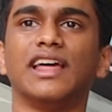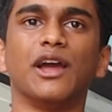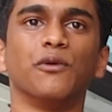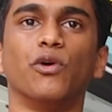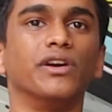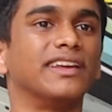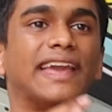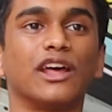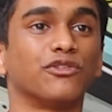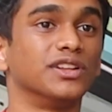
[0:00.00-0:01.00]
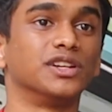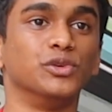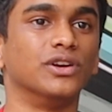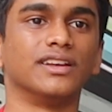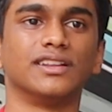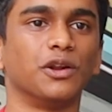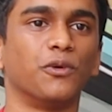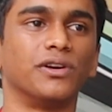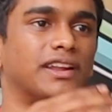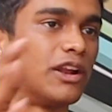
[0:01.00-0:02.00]
They won't care for the community,
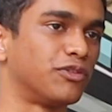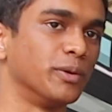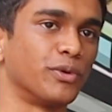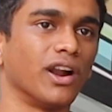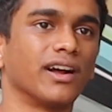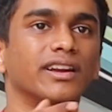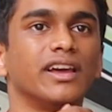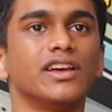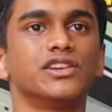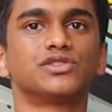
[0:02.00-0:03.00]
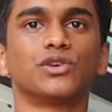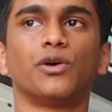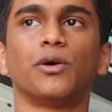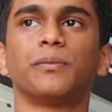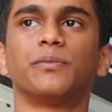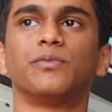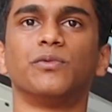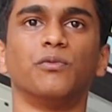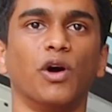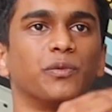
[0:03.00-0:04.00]
they won't care for the product. So
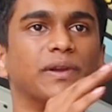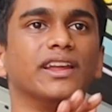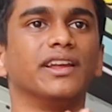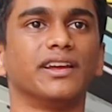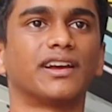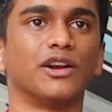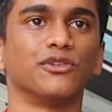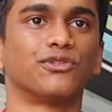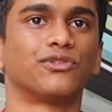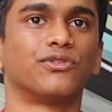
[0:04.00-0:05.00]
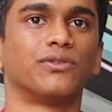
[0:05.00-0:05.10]
what we kind of